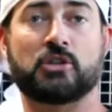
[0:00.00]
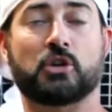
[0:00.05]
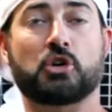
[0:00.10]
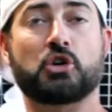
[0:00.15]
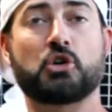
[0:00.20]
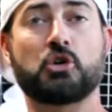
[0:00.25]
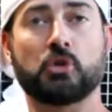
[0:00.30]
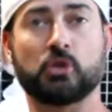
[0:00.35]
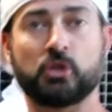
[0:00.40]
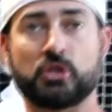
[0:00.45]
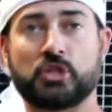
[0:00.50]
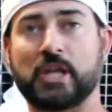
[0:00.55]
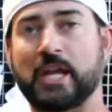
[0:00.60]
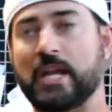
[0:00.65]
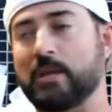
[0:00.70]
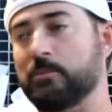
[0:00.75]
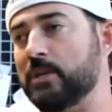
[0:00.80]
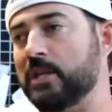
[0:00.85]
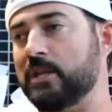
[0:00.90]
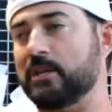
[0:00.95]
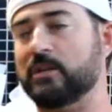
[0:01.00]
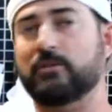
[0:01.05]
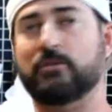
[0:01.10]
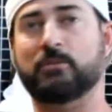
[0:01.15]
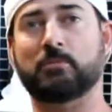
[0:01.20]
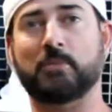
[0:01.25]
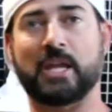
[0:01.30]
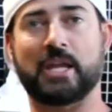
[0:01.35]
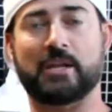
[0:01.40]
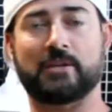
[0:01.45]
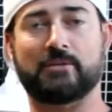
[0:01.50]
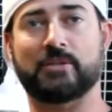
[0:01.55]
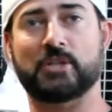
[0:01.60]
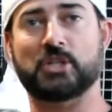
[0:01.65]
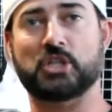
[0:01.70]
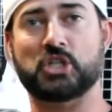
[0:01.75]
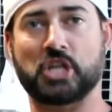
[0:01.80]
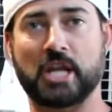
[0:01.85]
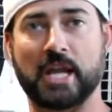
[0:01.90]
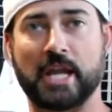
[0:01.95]
So Cool J being made of the
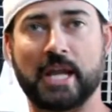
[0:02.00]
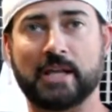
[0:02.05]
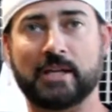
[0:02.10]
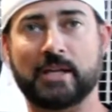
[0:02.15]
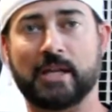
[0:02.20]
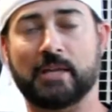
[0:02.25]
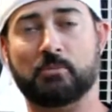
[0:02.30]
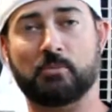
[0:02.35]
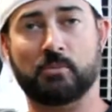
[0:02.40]
jade,